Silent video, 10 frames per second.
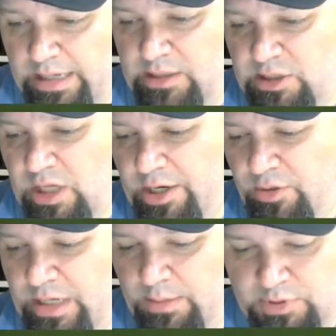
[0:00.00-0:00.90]
I
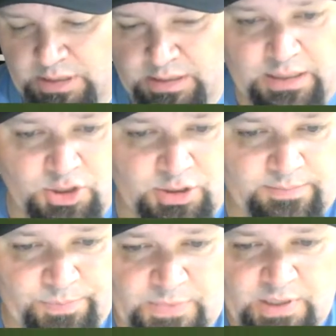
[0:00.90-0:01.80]
slaughter names on occasion.
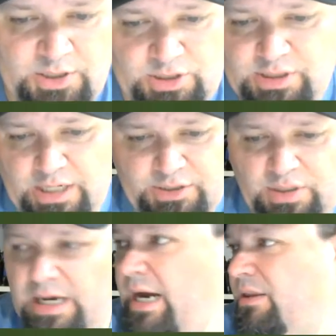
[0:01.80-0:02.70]
She's also
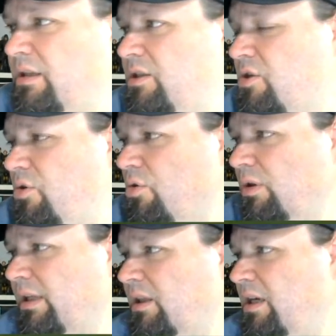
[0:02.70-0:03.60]
got these cool
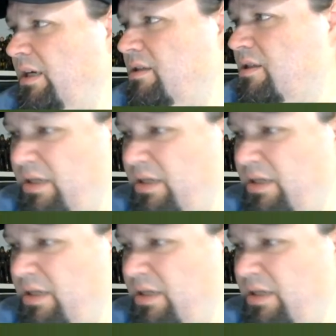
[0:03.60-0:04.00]
little guns